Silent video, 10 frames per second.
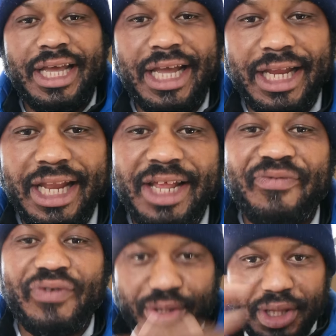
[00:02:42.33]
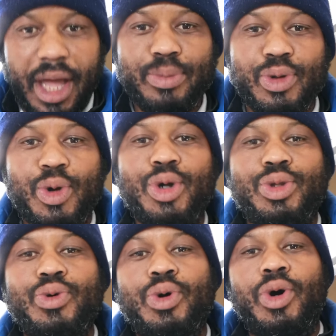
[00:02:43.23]
and uh, first time to go
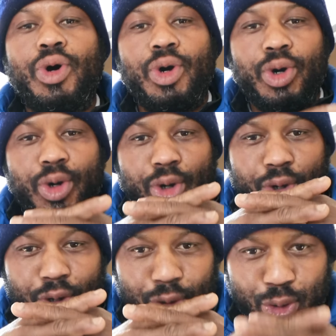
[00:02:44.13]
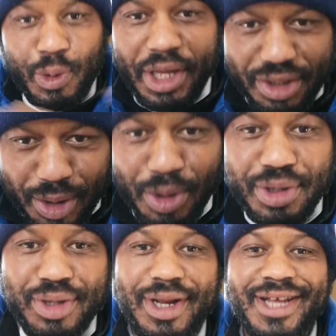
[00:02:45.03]
to a US
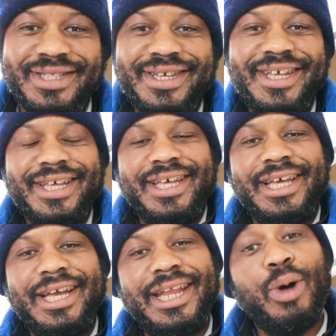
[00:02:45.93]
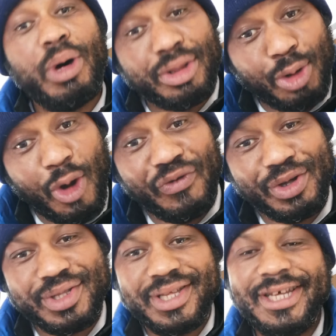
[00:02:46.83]
consulate and I was
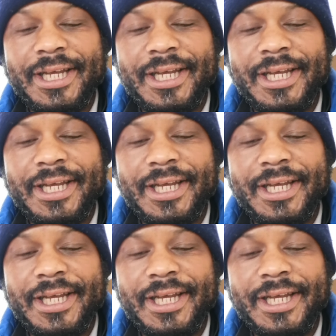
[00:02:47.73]
nervous.